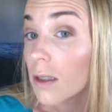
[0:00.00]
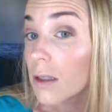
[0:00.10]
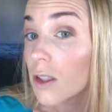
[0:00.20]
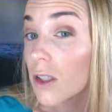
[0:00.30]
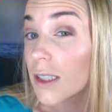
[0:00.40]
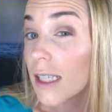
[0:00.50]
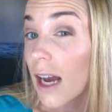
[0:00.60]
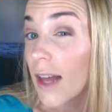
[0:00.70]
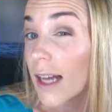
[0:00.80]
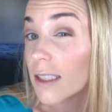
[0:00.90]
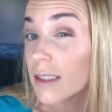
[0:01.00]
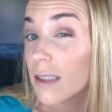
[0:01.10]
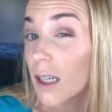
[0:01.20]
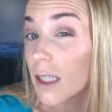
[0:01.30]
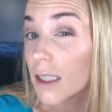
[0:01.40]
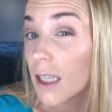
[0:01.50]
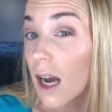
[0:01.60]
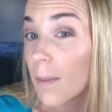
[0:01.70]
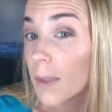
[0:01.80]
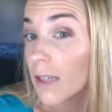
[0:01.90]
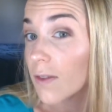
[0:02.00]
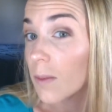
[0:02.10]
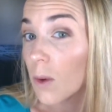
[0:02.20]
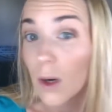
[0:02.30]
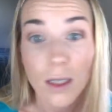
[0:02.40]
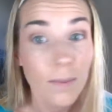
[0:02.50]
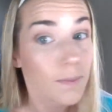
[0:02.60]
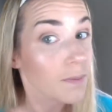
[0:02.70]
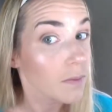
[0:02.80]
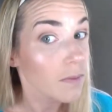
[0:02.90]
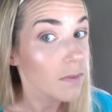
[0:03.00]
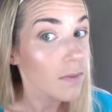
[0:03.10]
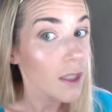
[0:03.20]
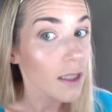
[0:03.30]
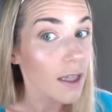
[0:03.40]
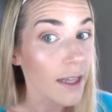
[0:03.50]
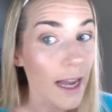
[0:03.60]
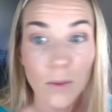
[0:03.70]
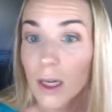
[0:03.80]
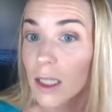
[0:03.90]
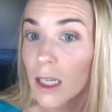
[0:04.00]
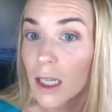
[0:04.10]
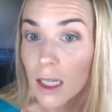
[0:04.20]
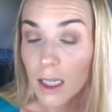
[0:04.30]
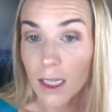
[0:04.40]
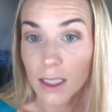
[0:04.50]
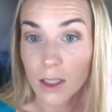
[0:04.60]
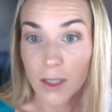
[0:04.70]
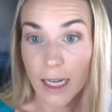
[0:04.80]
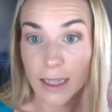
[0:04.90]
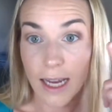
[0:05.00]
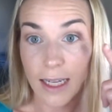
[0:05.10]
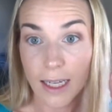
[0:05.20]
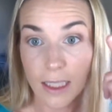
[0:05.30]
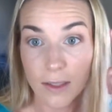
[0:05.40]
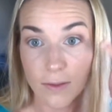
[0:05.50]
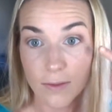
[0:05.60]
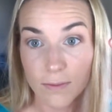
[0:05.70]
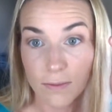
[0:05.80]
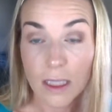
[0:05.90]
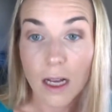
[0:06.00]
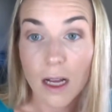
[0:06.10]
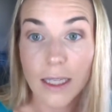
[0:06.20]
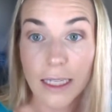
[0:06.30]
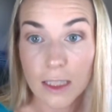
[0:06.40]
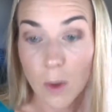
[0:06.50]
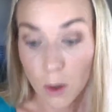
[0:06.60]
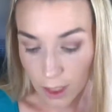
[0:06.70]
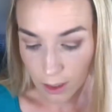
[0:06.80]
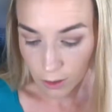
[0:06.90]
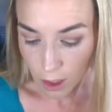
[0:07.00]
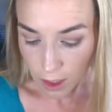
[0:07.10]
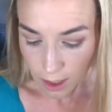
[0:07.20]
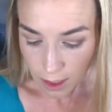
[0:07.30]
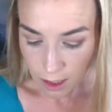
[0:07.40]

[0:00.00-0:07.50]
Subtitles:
So you can see how that darkened up even more than that one. It creates that kind of like a smokier look.